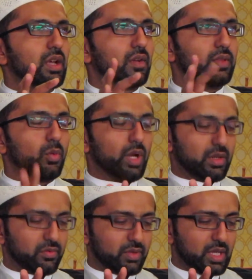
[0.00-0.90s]
of the
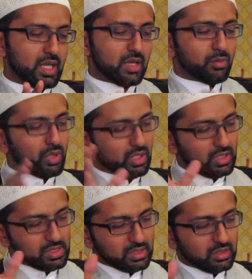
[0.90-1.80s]
wife.
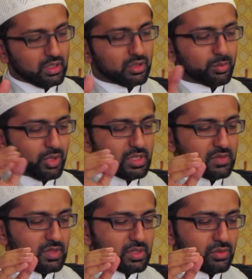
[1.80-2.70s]
Whereas in the other parts
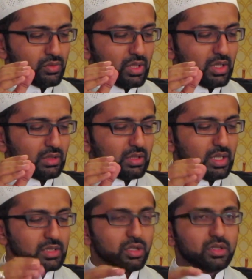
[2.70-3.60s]
of the surah, Allah
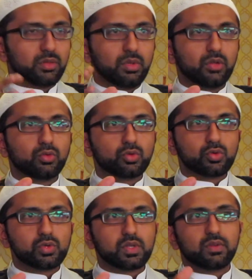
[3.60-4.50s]
has talked about
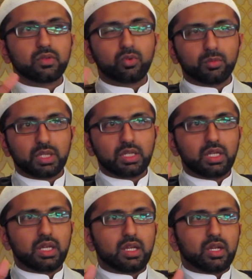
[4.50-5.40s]
nushuz of the woman,
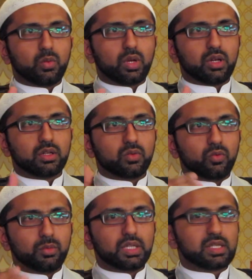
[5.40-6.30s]
where the
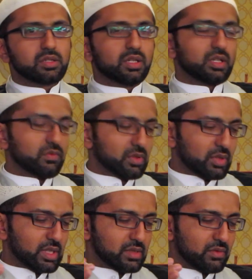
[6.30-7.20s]
woman does not give the
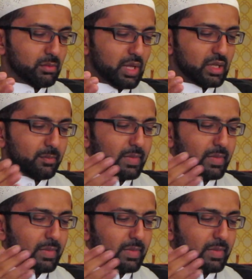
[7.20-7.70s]
rights of the man.